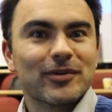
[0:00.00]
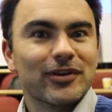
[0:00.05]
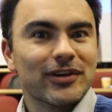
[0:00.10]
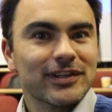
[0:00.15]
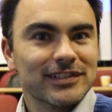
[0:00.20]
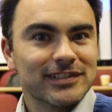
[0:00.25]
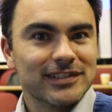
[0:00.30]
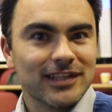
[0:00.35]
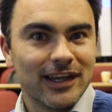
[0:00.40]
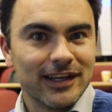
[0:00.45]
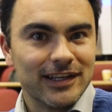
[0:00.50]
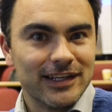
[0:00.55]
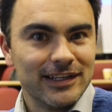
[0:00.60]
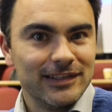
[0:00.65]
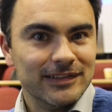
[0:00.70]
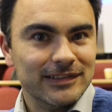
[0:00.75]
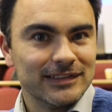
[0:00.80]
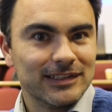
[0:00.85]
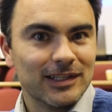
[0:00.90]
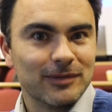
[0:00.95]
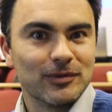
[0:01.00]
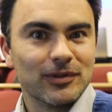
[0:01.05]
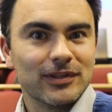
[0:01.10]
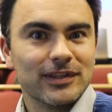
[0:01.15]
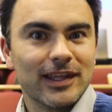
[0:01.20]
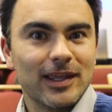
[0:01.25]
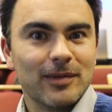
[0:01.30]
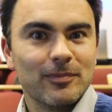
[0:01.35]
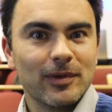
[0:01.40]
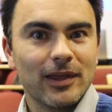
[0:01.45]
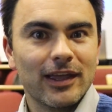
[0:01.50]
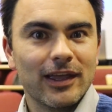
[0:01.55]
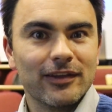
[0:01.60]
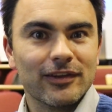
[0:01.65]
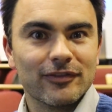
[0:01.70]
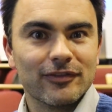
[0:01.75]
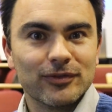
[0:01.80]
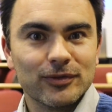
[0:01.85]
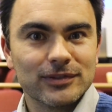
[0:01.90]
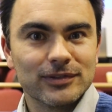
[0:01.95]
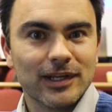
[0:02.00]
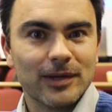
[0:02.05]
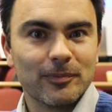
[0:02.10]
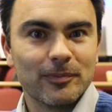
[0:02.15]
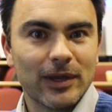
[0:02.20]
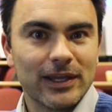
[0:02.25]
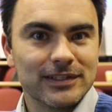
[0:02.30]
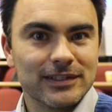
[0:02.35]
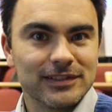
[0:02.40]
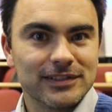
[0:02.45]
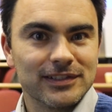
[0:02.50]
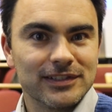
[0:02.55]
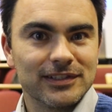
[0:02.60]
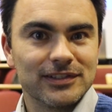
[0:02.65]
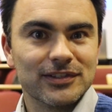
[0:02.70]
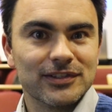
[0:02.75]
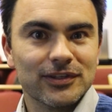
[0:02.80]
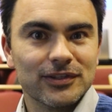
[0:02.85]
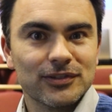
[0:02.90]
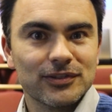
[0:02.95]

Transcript: Chris Seidy. I'm doing the MBA on a full-time basis this year,